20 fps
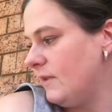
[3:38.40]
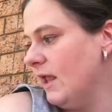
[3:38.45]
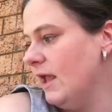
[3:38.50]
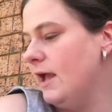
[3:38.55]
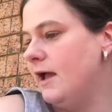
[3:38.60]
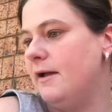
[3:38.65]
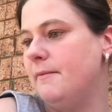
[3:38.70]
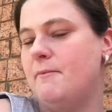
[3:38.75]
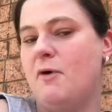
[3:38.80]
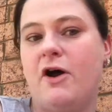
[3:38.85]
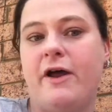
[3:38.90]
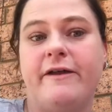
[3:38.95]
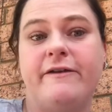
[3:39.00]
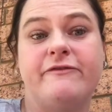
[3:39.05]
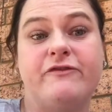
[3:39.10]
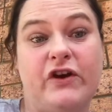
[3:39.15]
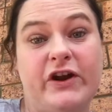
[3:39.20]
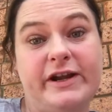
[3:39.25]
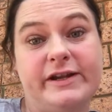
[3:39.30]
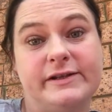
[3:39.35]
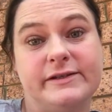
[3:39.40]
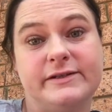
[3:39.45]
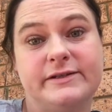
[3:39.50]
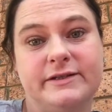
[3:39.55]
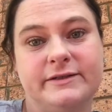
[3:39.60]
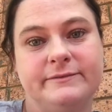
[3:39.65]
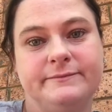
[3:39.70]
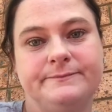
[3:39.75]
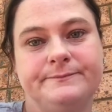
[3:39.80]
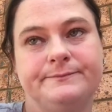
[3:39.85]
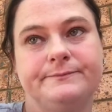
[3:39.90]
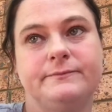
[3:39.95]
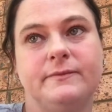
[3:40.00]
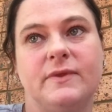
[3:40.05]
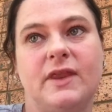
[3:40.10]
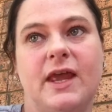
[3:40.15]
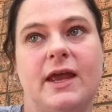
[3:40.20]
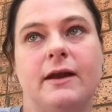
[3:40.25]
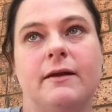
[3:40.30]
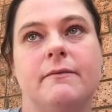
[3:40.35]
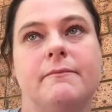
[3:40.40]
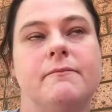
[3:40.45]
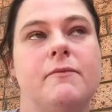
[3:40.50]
my friends, that